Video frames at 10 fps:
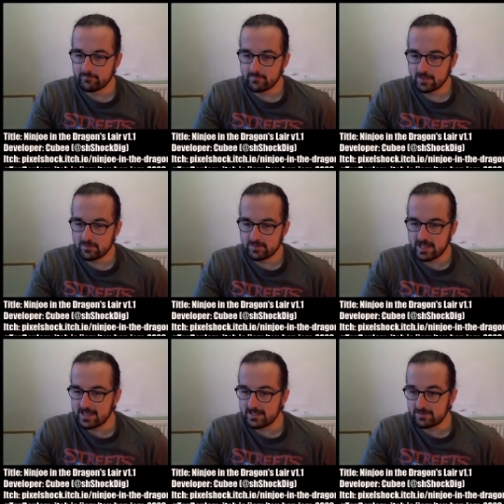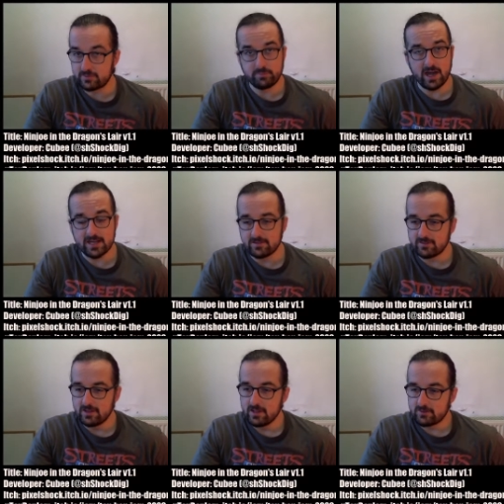size
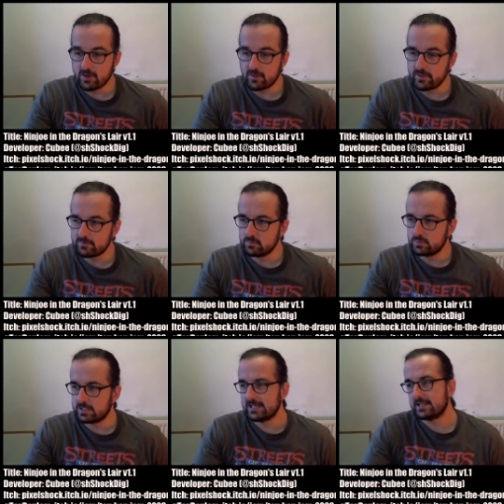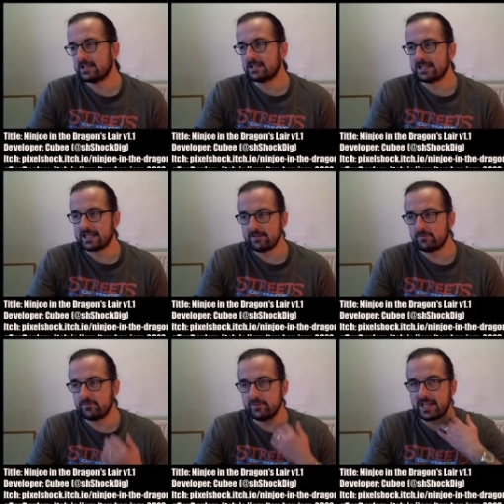sprites. So this kind of can
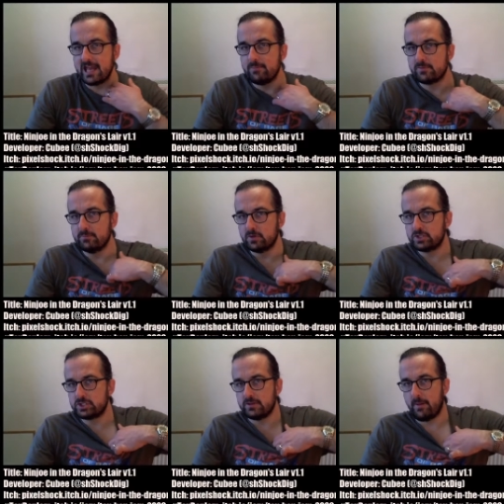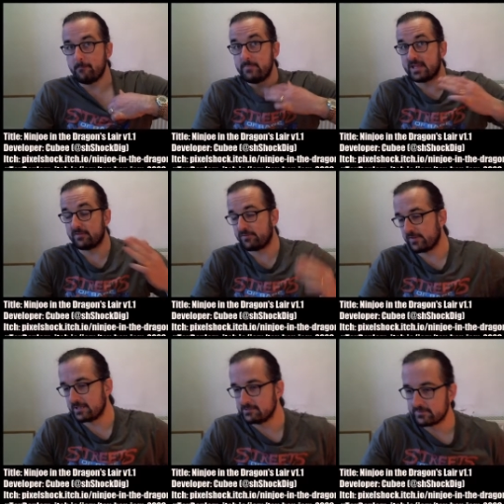give the games much bigger
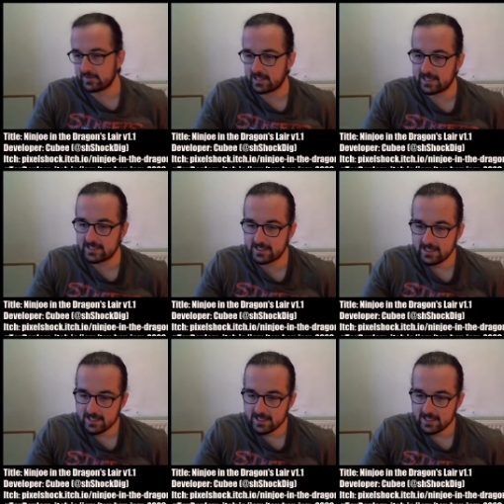feel, if you like.